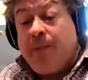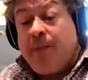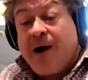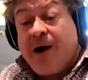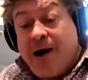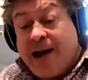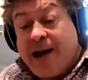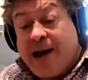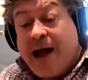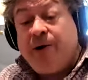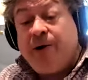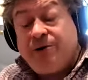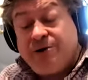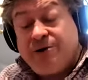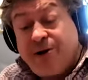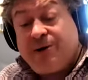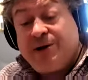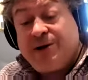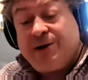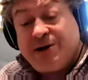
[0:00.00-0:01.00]
allows
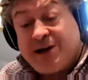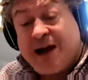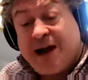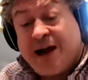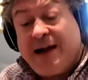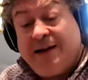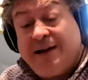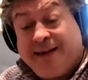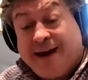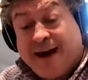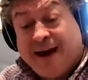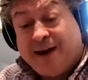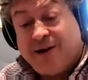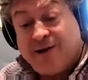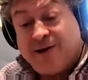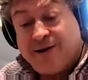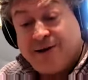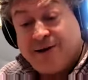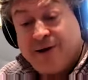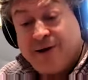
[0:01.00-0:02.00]
you to say
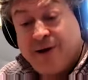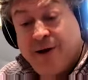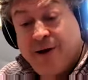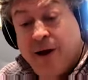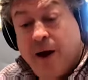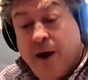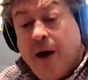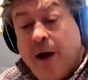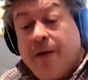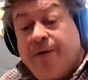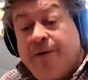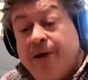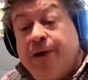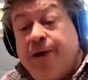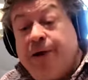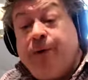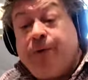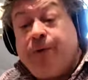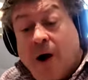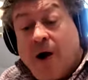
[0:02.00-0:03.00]
things that
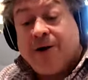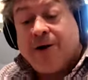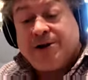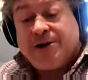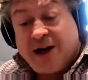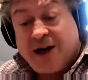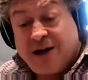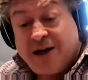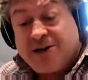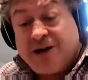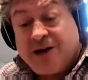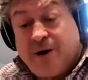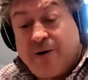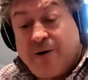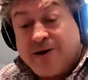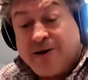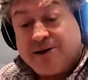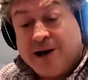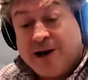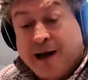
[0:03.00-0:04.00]
you can't say
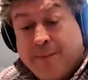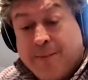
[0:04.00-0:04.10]
seriously.